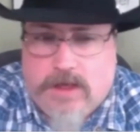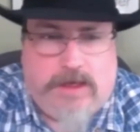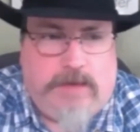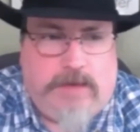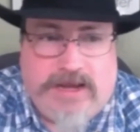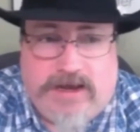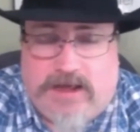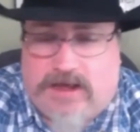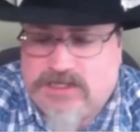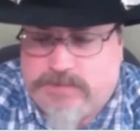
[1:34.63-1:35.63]
I mean I, I
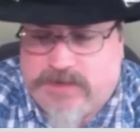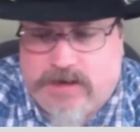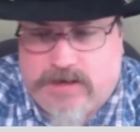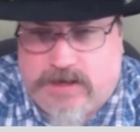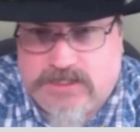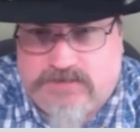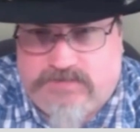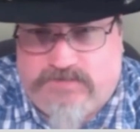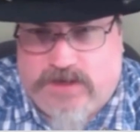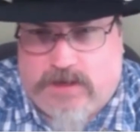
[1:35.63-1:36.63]
but I, I just
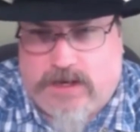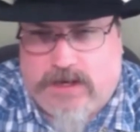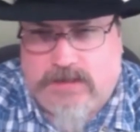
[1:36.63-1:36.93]
feel like